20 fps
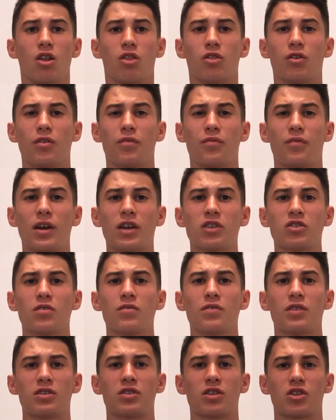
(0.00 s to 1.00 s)
The effects
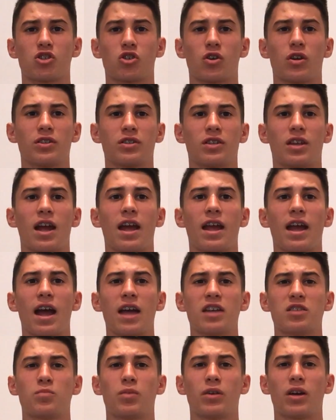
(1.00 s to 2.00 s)
of this are shown today,
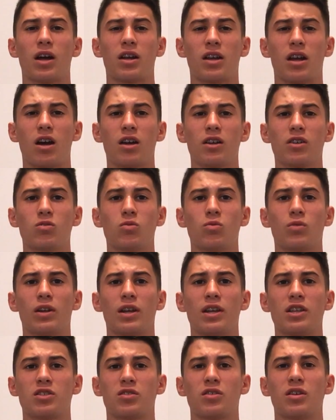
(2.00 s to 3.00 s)
as an article
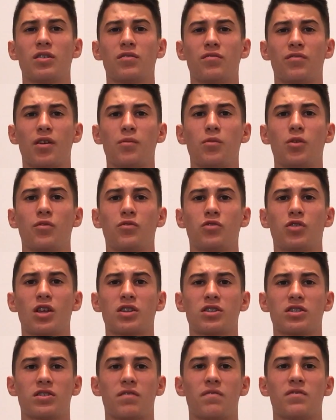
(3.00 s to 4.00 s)
released in February of
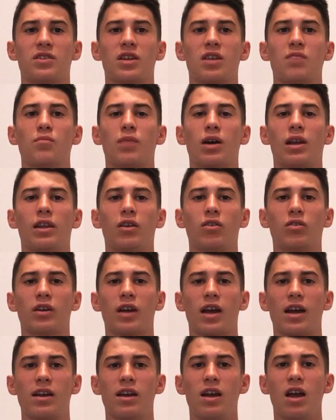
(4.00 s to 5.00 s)
2017 by Leon
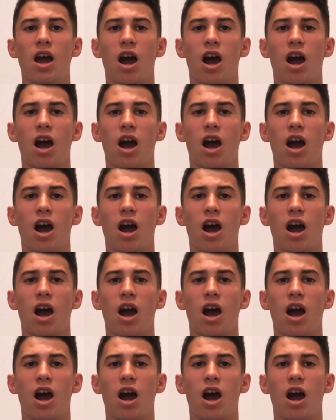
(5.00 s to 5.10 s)
Kay,